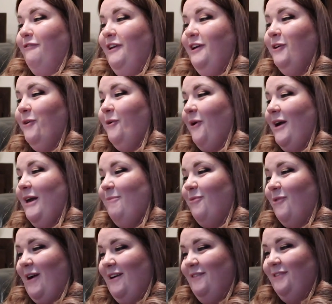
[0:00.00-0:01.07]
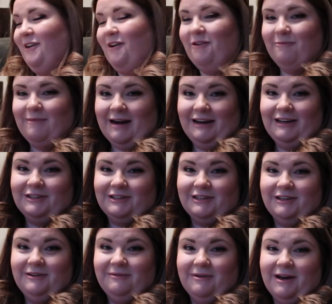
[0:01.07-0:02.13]
feel quite proud that I've managed
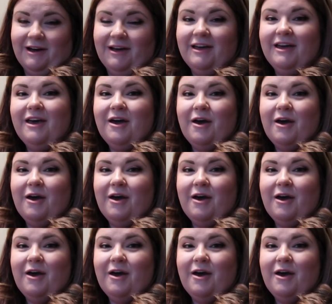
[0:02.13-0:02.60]
to uh,